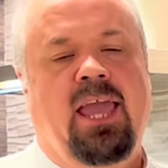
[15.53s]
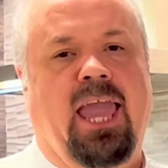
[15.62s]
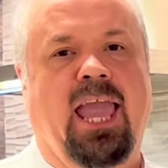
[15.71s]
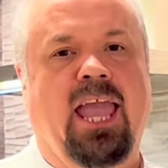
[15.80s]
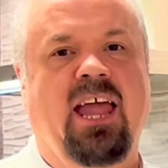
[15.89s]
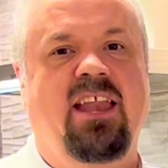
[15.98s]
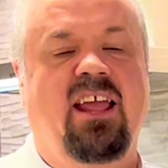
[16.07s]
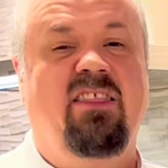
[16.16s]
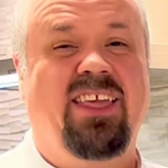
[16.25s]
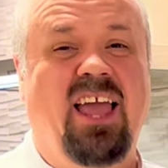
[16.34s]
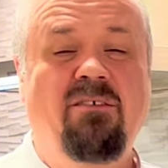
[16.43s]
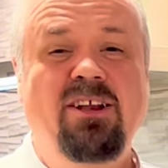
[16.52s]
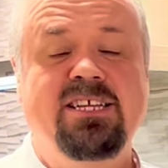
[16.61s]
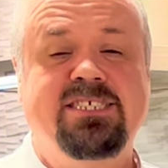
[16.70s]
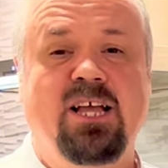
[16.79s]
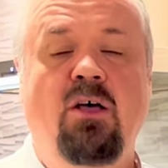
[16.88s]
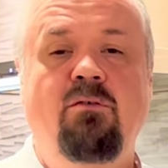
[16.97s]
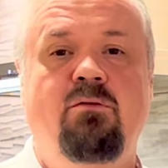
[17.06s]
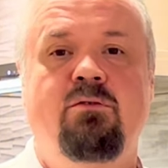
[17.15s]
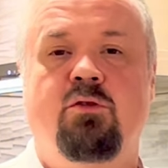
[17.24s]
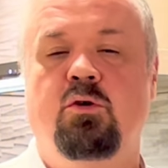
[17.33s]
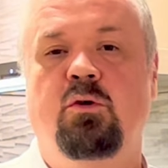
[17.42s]
and the oven itself,
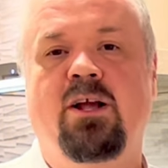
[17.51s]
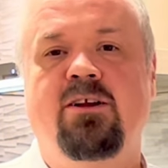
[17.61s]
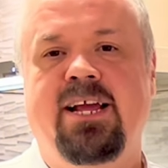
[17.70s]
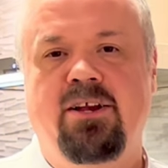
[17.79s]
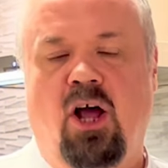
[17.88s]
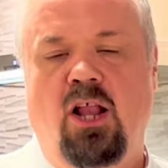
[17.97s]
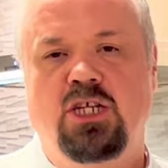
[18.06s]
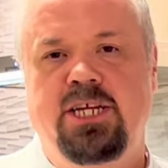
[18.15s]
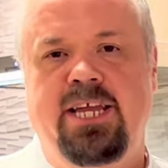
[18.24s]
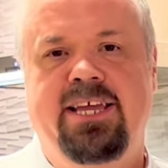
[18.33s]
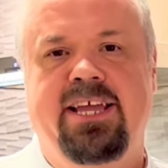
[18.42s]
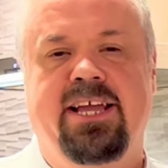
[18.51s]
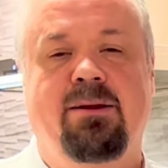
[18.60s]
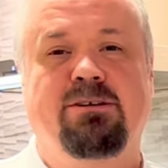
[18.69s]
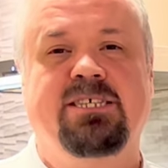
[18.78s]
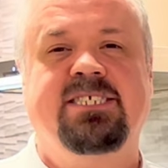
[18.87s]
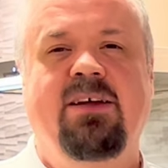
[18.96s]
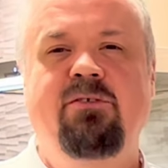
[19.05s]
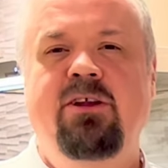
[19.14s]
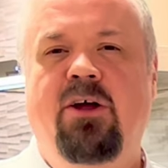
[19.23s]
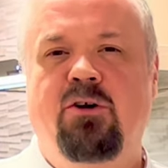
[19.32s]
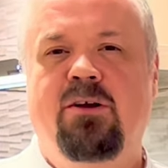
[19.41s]
through their technology, can get up to
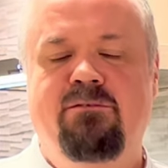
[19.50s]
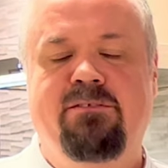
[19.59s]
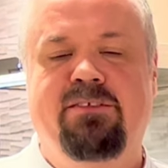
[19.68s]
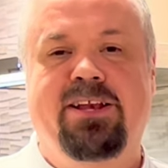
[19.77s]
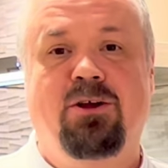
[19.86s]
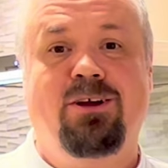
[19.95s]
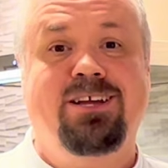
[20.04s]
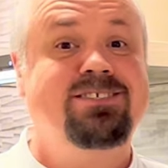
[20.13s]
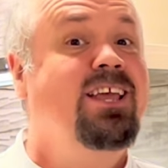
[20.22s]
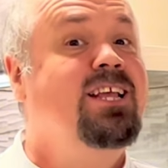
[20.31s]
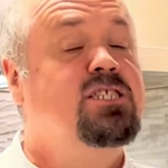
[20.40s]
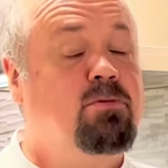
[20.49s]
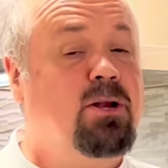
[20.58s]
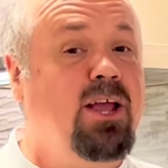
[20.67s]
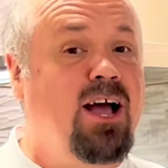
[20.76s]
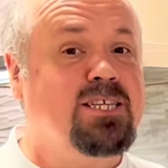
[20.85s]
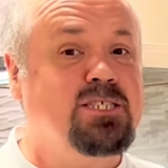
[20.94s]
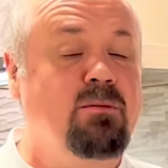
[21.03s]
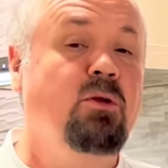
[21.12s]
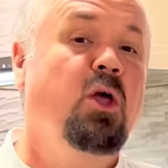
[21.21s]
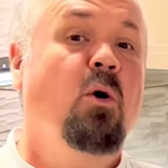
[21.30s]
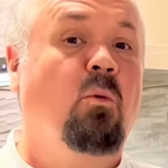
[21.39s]
750 degrees. It's pretty awesome.
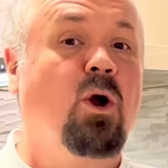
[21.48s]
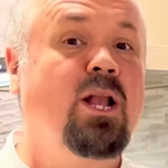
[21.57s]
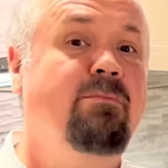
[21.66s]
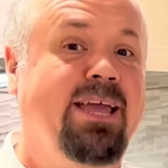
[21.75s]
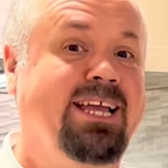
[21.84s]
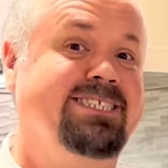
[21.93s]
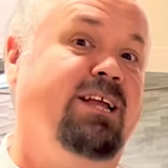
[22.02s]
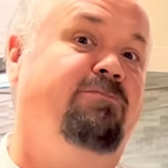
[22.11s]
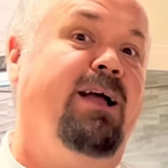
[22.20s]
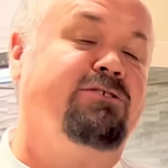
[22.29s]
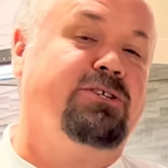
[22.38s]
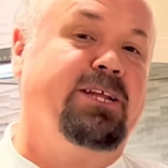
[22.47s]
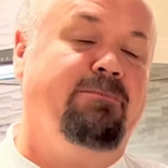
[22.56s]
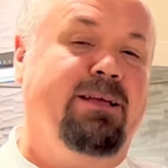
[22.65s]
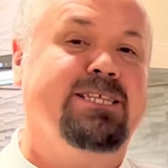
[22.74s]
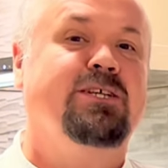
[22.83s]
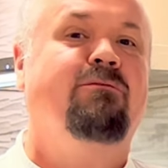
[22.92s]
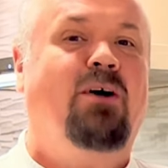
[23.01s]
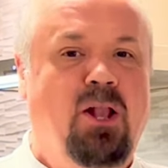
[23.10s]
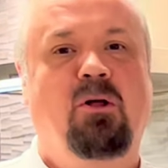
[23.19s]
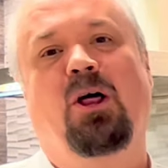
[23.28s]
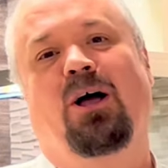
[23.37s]
We're going to make a St. Patrick's Day pizza.
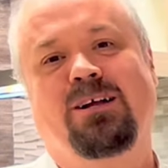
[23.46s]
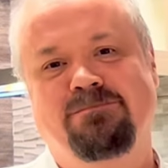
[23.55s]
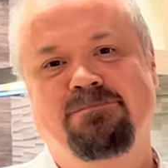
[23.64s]
Follow along.